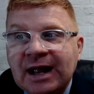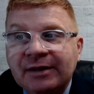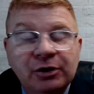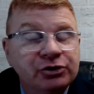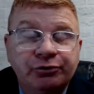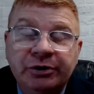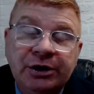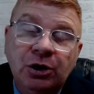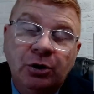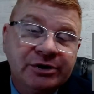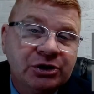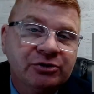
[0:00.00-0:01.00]
And there's really
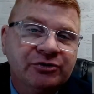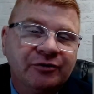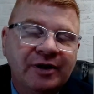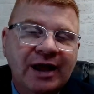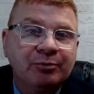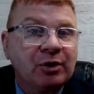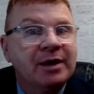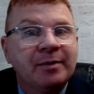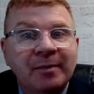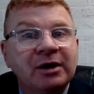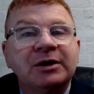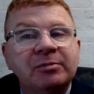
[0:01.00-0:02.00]
no excuse for that,
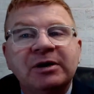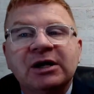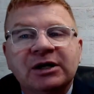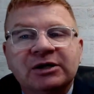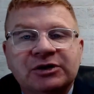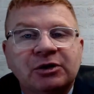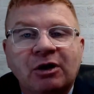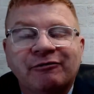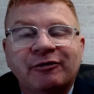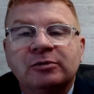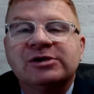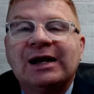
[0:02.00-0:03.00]
primarily because there are
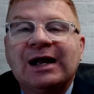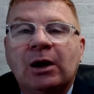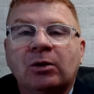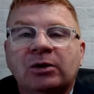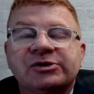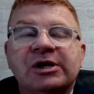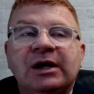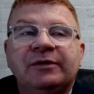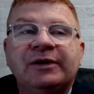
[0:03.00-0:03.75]
firms like ours